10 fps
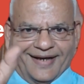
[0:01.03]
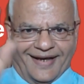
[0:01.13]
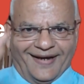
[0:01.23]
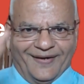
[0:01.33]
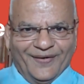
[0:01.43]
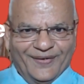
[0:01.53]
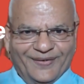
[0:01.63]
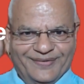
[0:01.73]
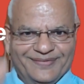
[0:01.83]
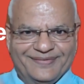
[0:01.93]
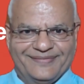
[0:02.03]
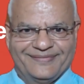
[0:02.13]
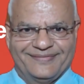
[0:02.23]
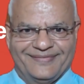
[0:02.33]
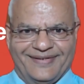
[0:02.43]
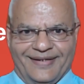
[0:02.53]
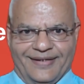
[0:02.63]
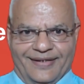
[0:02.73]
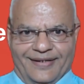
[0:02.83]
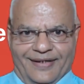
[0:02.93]
Hello,
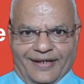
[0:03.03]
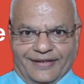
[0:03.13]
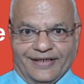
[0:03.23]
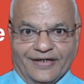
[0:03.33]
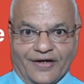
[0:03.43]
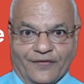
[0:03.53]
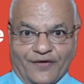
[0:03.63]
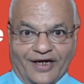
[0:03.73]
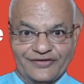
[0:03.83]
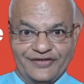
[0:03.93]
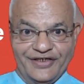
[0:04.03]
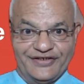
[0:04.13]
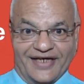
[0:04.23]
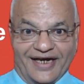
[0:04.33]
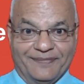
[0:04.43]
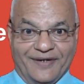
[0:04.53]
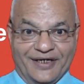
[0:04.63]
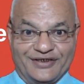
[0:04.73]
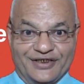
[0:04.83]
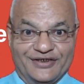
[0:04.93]
the Navratri
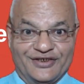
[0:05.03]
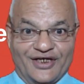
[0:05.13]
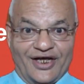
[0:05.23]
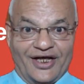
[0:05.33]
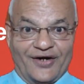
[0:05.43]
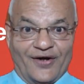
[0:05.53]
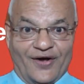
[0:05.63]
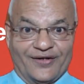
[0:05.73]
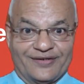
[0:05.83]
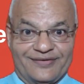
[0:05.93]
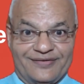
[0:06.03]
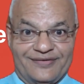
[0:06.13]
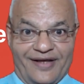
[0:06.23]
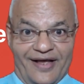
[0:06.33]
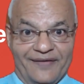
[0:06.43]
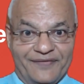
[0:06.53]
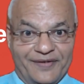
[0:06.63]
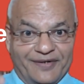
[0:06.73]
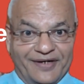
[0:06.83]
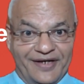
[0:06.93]
celebrations are on.
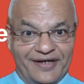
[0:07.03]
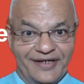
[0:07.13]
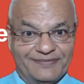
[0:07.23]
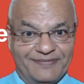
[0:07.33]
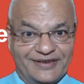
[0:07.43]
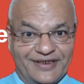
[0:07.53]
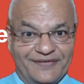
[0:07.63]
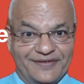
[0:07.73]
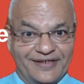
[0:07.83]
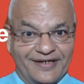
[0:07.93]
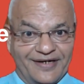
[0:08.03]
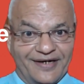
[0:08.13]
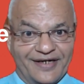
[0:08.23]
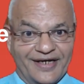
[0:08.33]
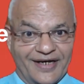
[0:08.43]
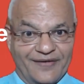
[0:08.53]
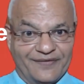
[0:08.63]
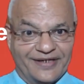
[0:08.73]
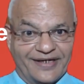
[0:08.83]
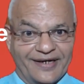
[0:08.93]
Everybody is busy with the dandiya,
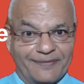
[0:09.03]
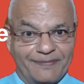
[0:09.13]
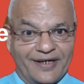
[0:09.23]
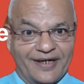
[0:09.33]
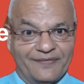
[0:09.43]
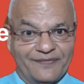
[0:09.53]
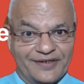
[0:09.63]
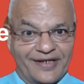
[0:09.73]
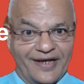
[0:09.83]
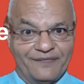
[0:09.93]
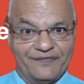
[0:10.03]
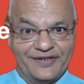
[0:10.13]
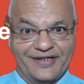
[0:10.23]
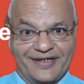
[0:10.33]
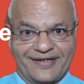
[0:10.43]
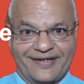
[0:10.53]
with the garba, with everything.